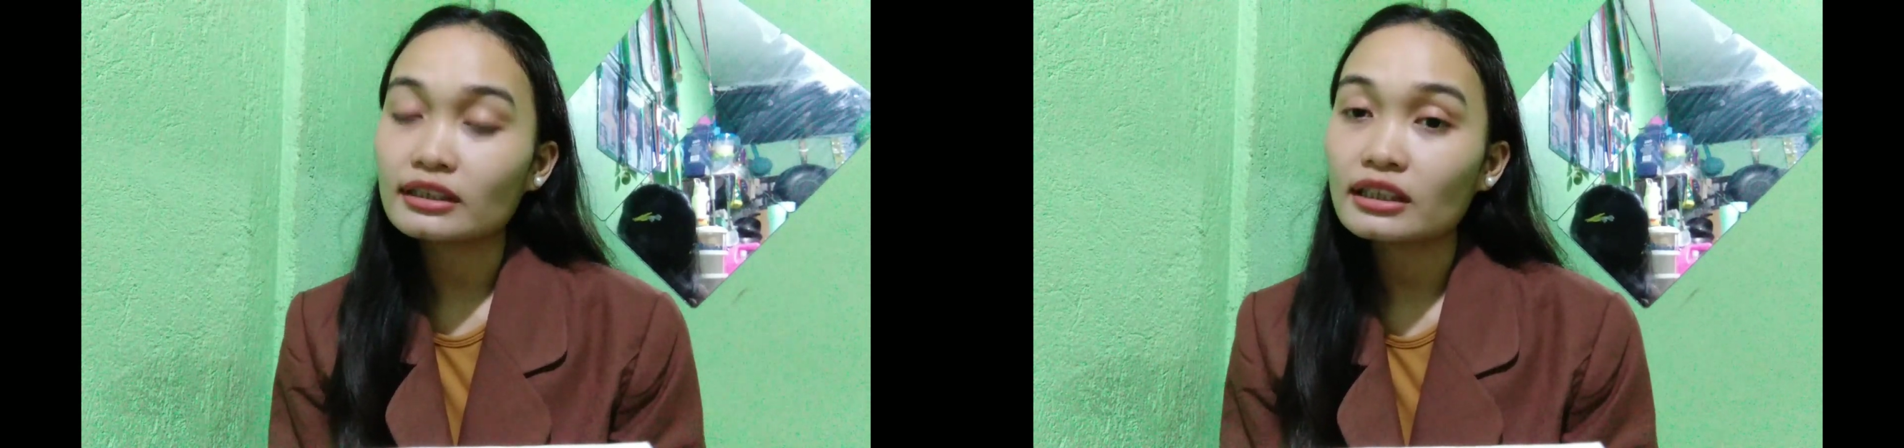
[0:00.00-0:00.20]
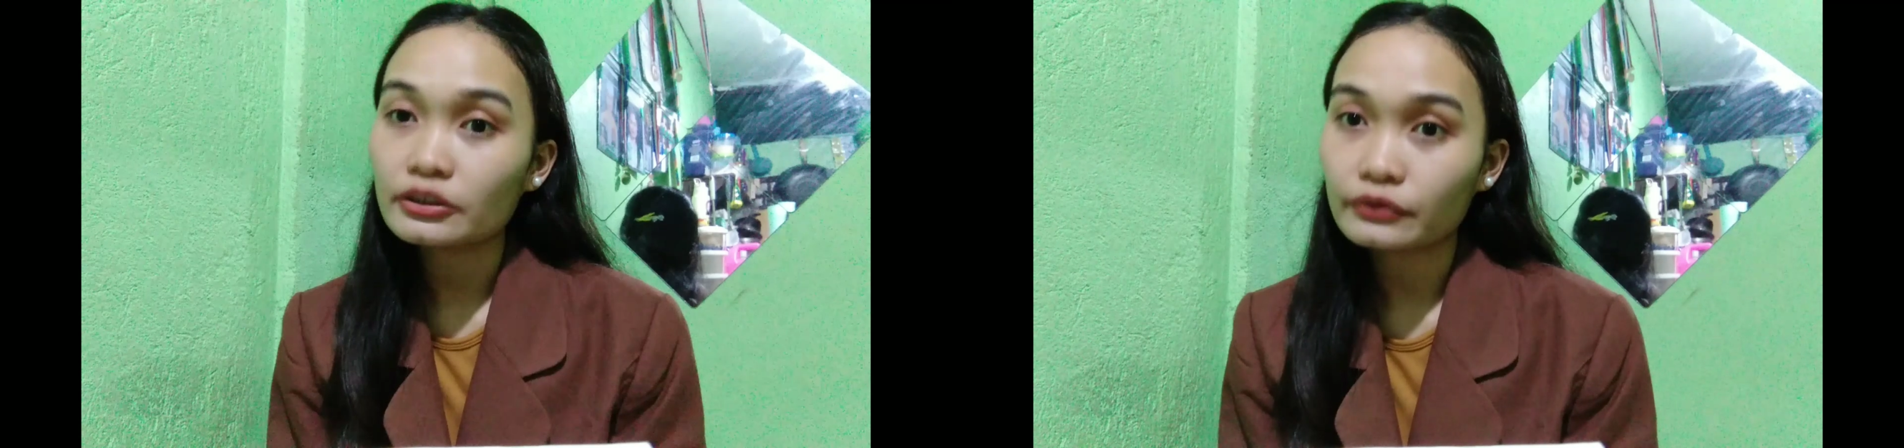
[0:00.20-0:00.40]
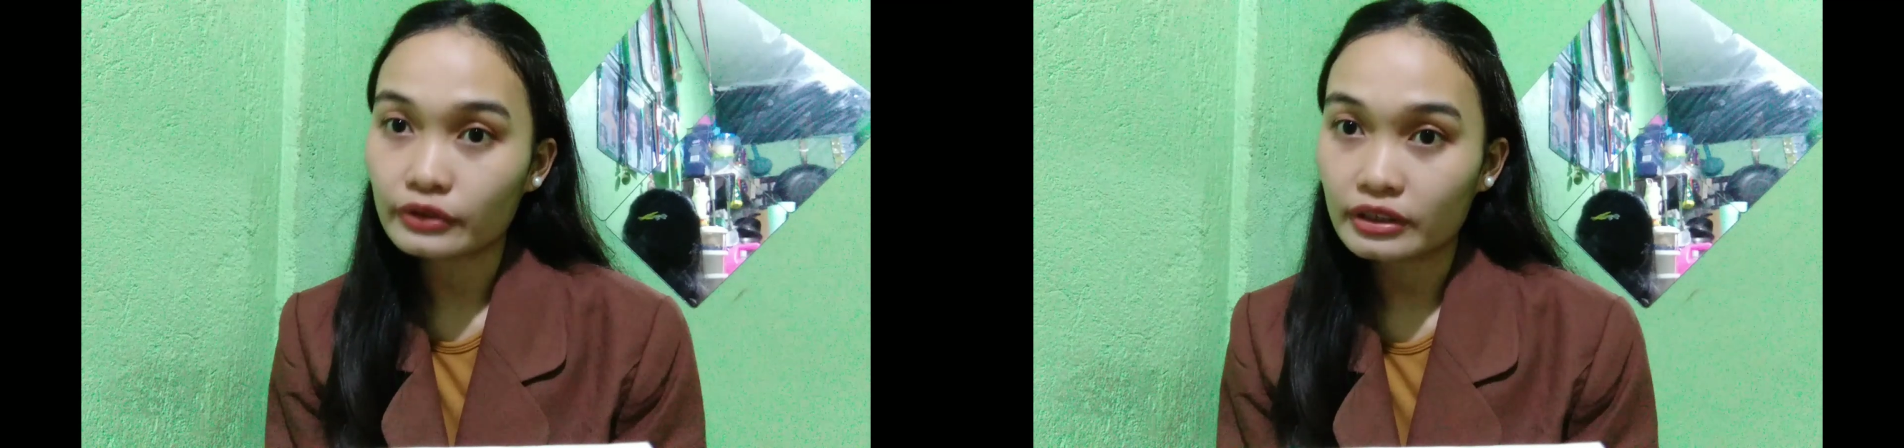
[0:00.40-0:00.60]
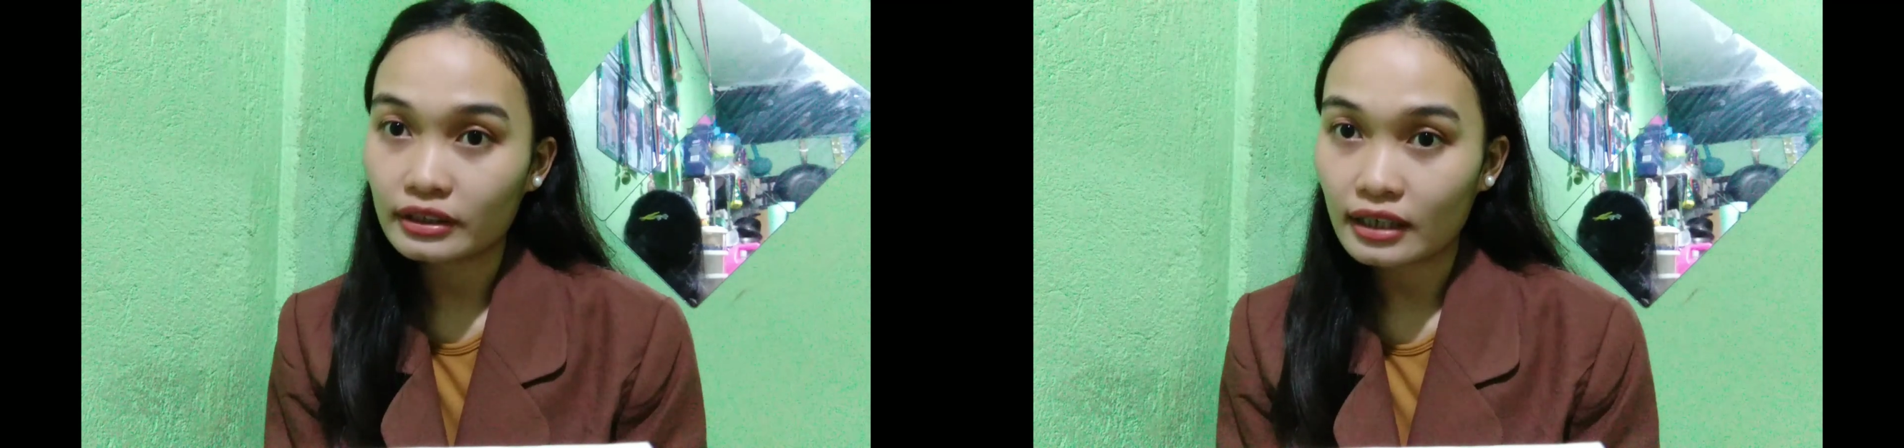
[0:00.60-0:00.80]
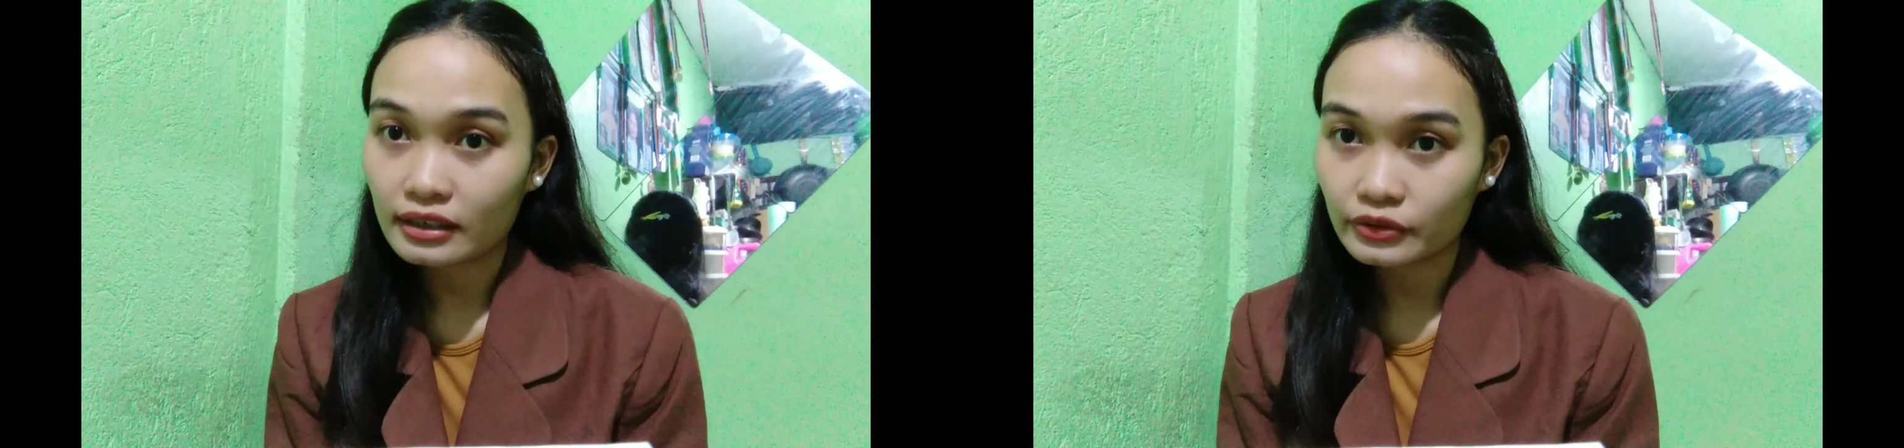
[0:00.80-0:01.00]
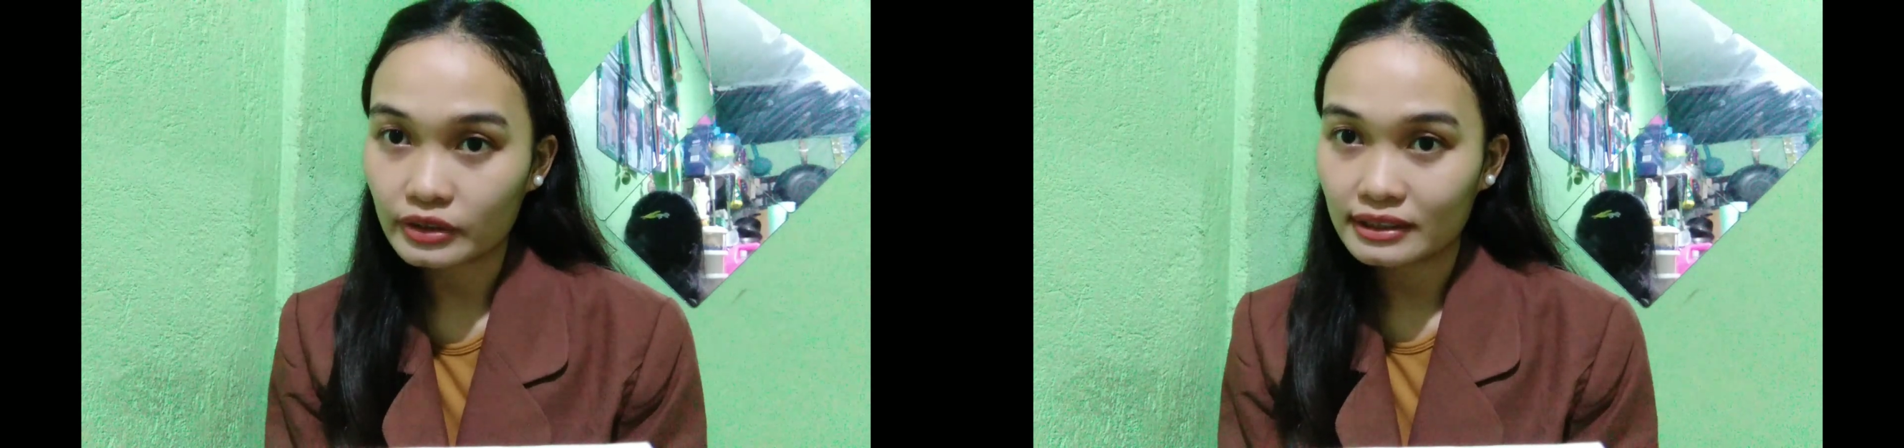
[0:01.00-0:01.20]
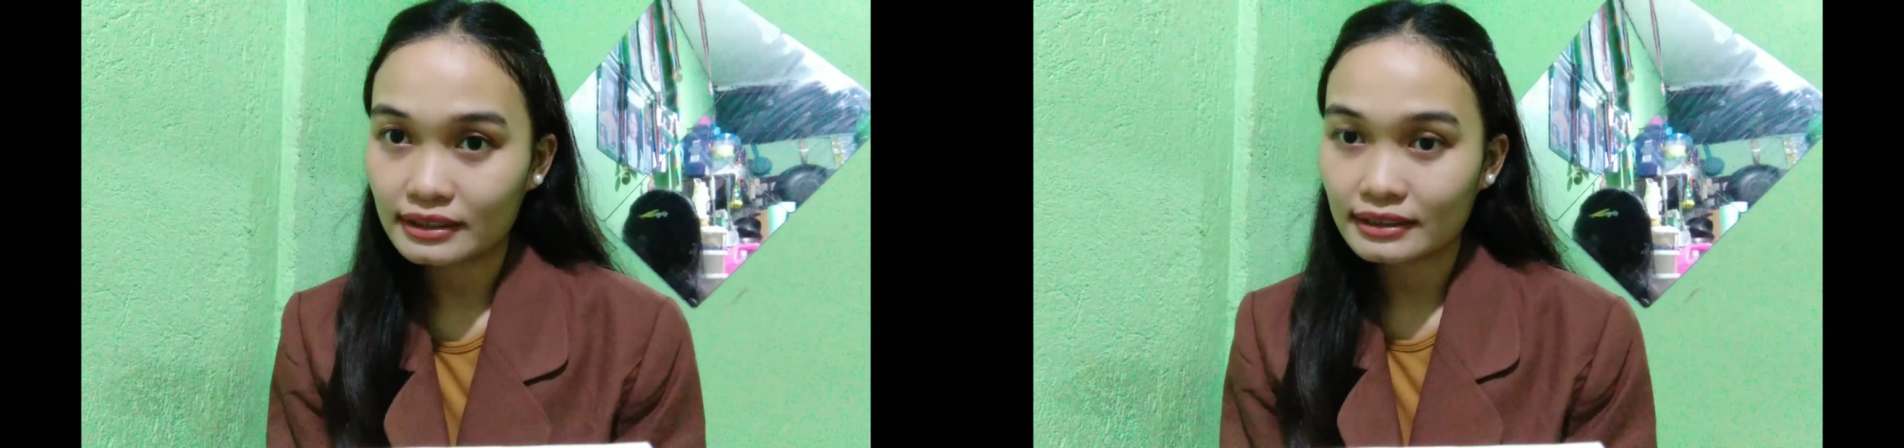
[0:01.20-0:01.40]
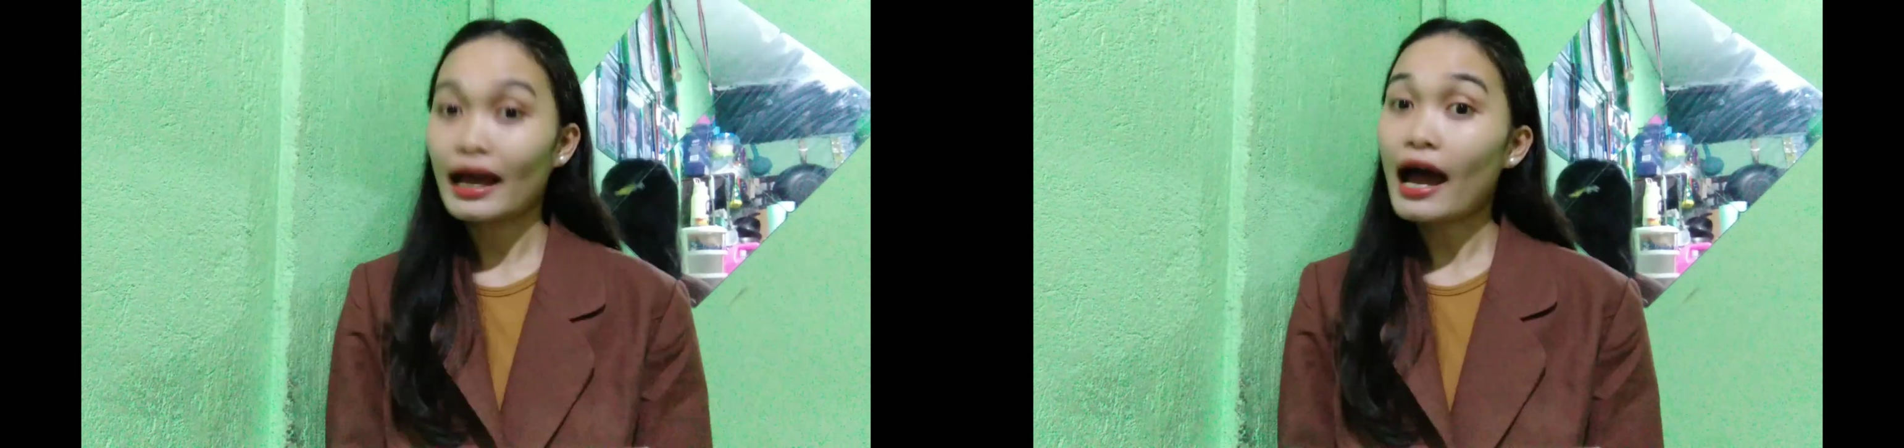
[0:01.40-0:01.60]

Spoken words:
in the different countries.